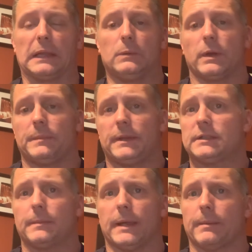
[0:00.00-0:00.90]
white piece
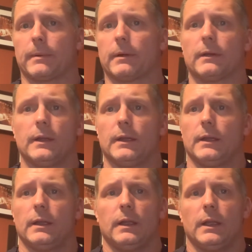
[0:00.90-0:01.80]
of paper
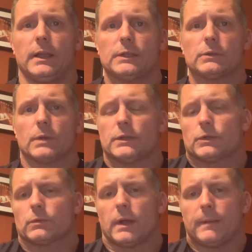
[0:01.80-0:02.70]
and just
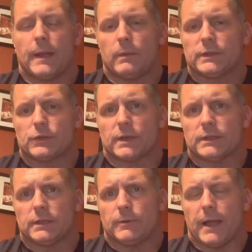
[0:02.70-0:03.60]
write about what's
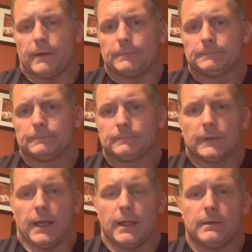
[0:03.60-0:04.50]
stressing you out.
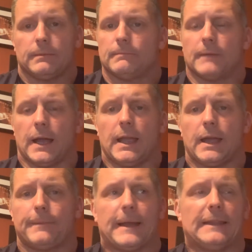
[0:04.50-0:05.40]
Okay, I had
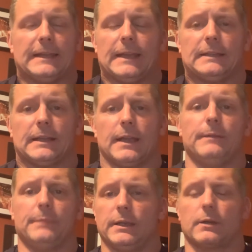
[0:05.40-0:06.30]
a bad day today
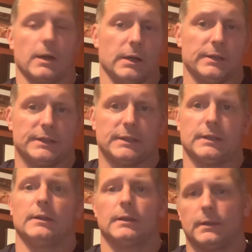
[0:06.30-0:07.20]
because
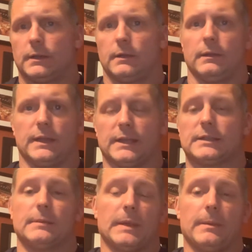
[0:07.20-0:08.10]
this,
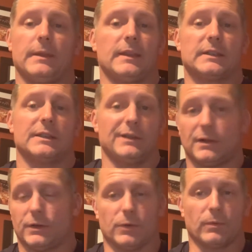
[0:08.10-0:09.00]
and maybe the next thing you know,
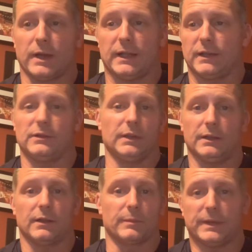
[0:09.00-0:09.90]
you're writing and you need
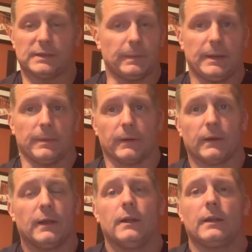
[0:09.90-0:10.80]
another piece of paper.
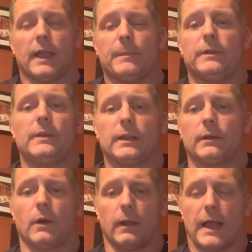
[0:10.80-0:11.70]
Okay, but you get it
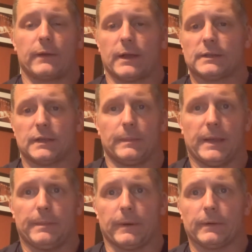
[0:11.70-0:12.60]
all out onto the
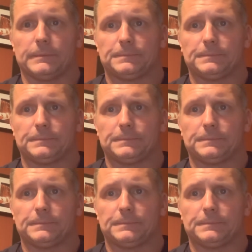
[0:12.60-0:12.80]
paper.